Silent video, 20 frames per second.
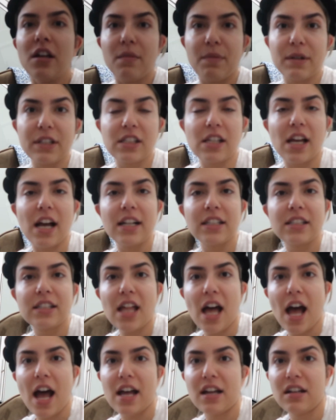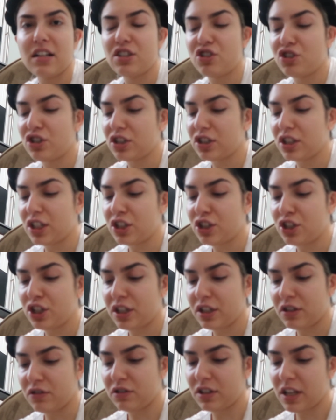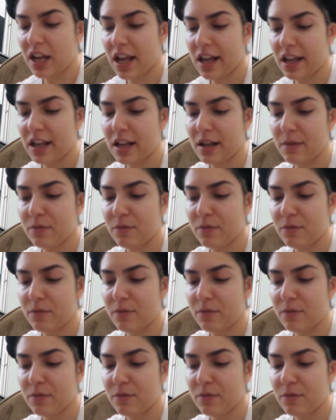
Besides that, it's just a chill day.